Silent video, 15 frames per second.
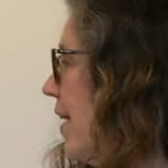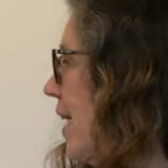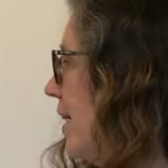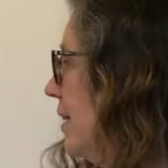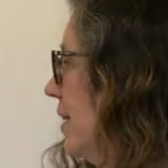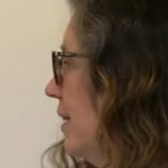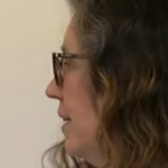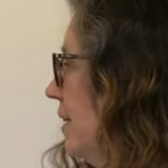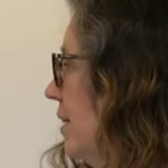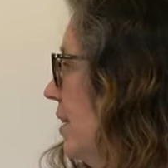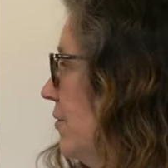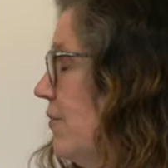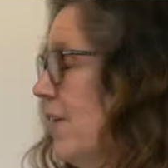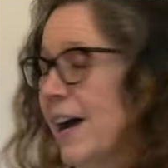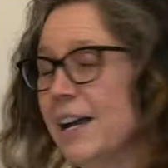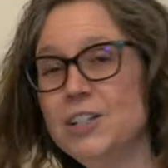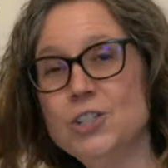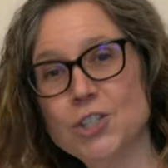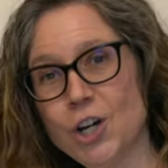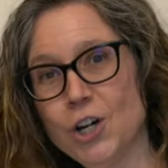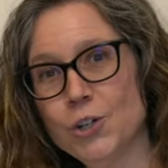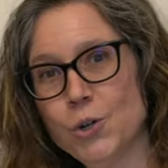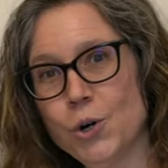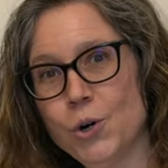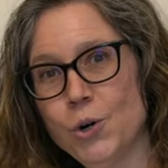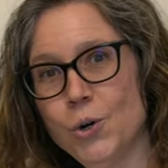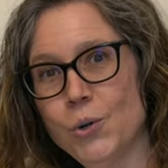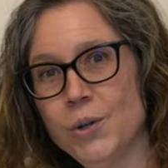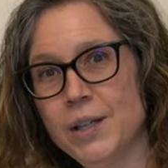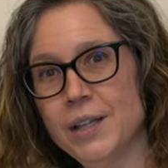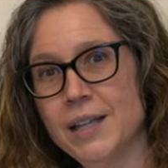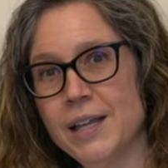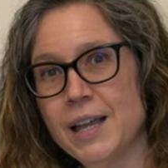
that Vine charcoal